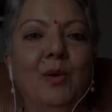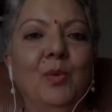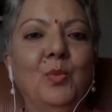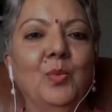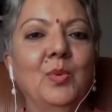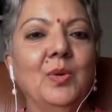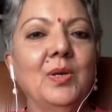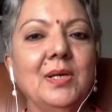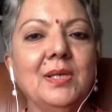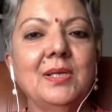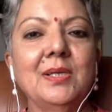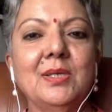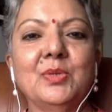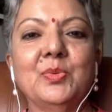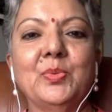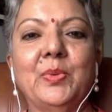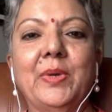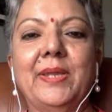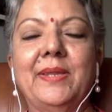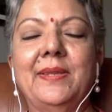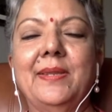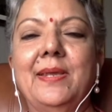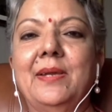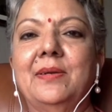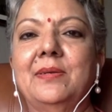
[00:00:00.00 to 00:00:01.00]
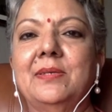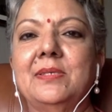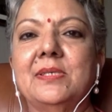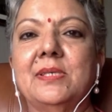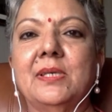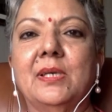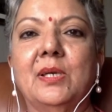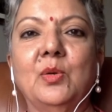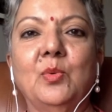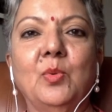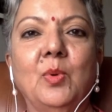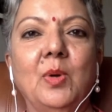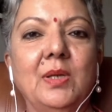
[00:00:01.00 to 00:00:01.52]
world where there is
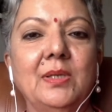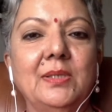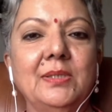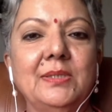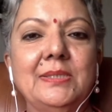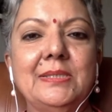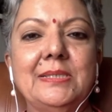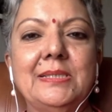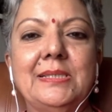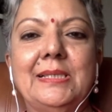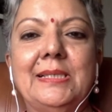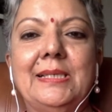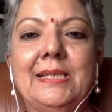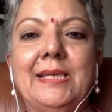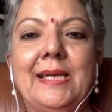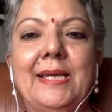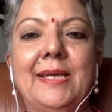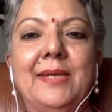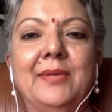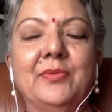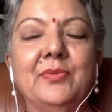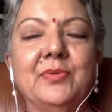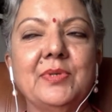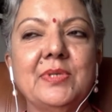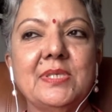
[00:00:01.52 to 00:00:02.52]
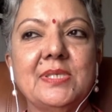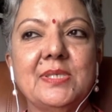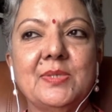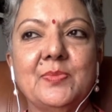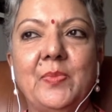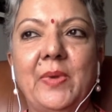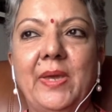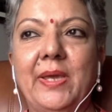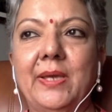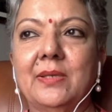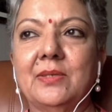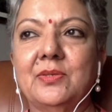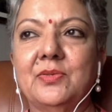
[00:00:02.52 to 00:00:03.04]
equality and
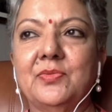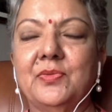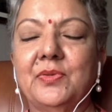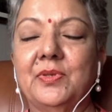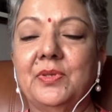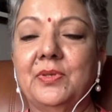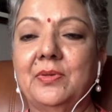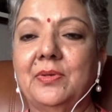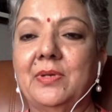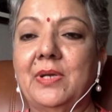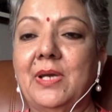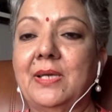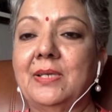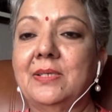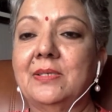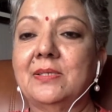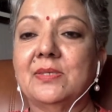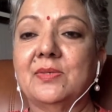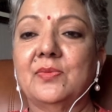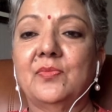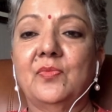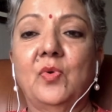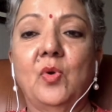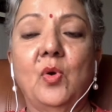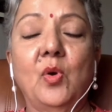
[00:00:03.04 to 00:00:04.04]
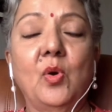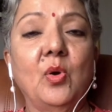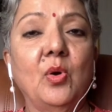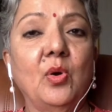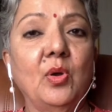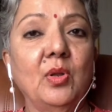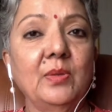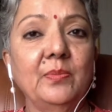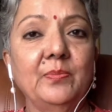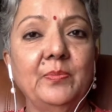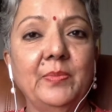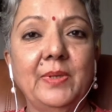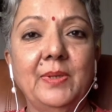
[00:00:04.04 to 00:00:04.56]
respect for the rights of
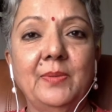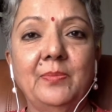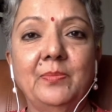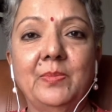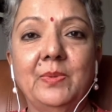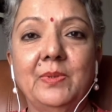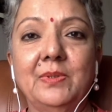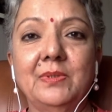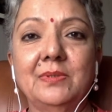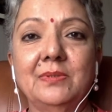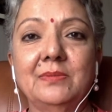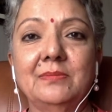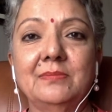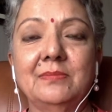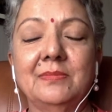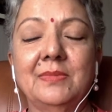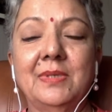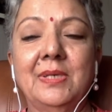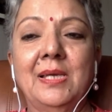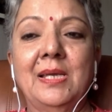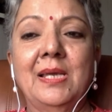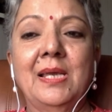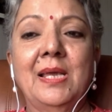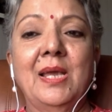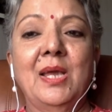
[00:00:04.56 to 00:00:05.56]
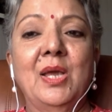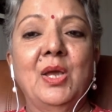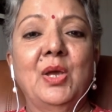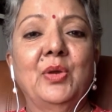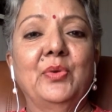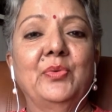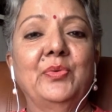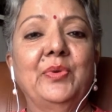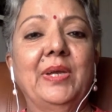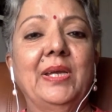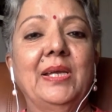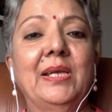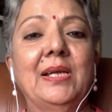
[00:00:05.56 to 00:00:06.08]
all people,
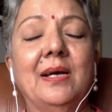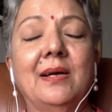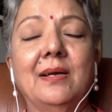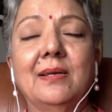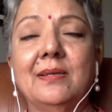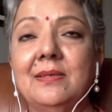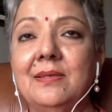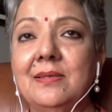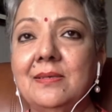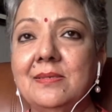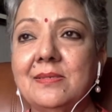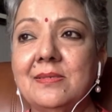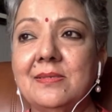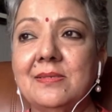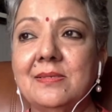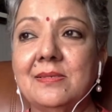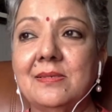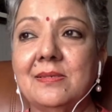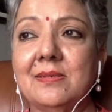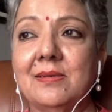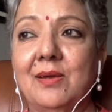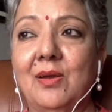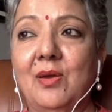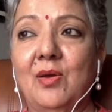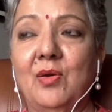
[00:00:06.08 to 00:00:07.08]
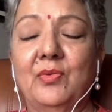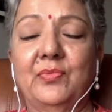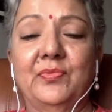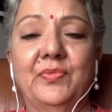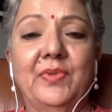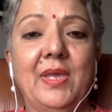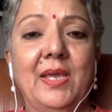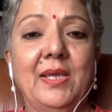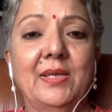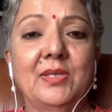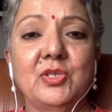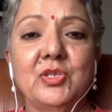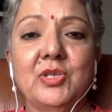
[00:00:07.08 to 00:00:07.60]
regardless of
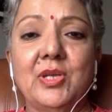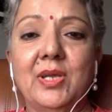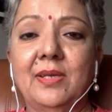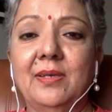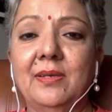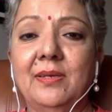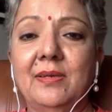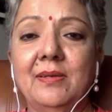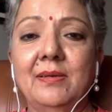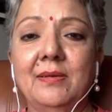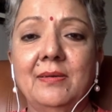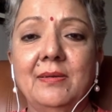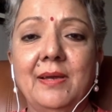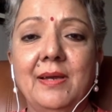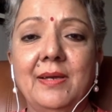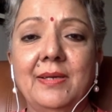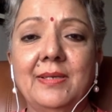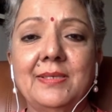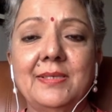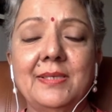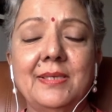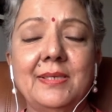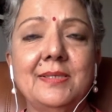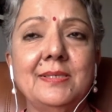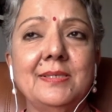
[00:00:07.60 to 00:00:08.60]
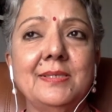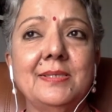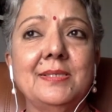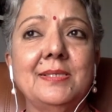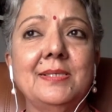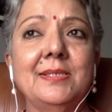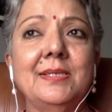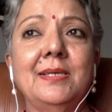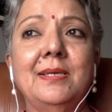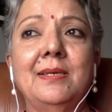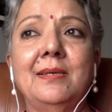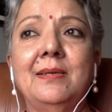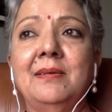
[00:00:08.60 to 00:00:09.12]
their gender
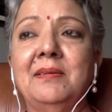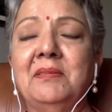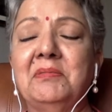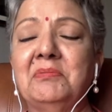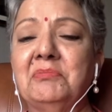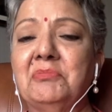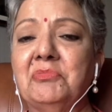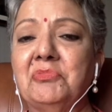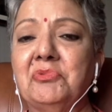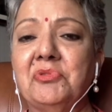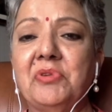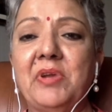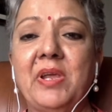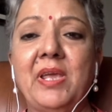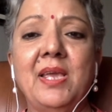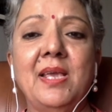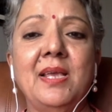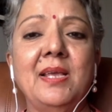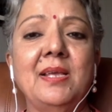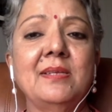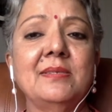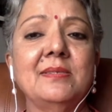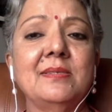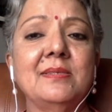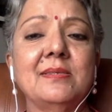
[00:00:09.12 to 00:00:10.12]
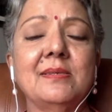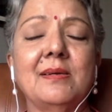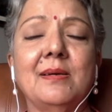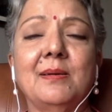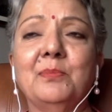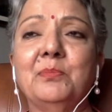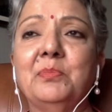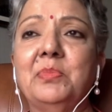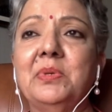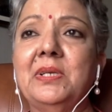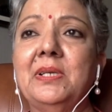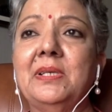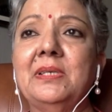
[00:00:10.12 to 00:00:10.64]
identity, race,
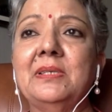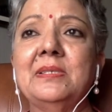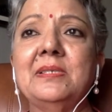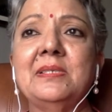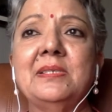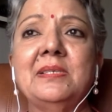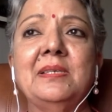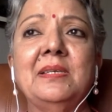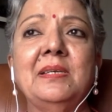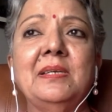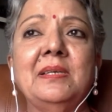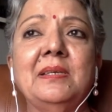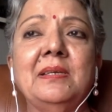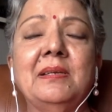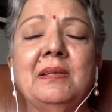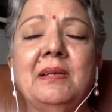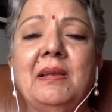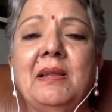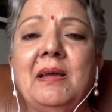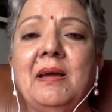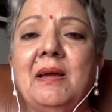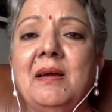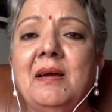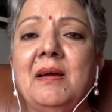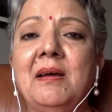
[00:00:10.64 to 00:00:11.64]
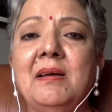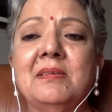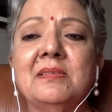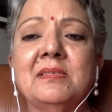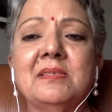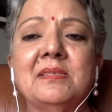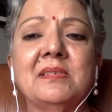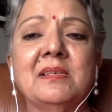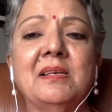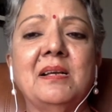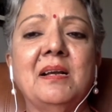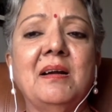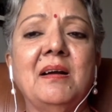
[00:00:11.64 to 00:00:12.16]
ability,
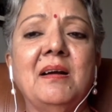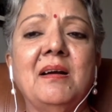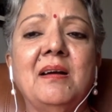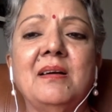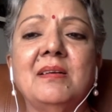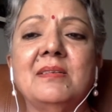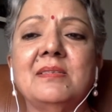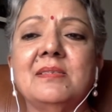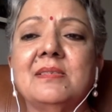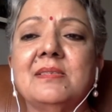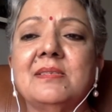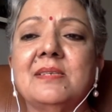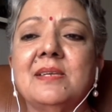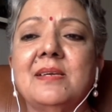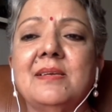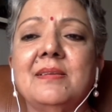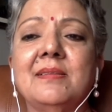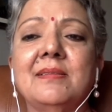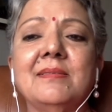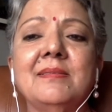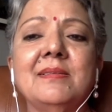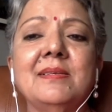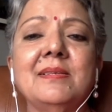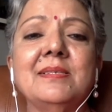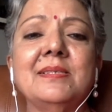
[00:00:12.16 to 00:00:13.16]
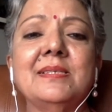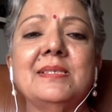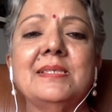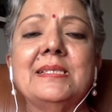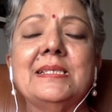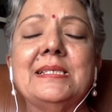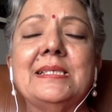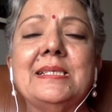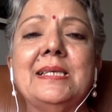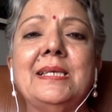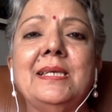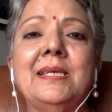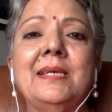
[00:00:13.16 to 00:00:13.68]
class, caste,
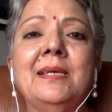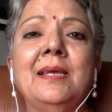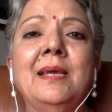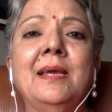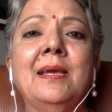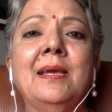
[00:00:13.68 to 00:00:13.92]
ethnicity,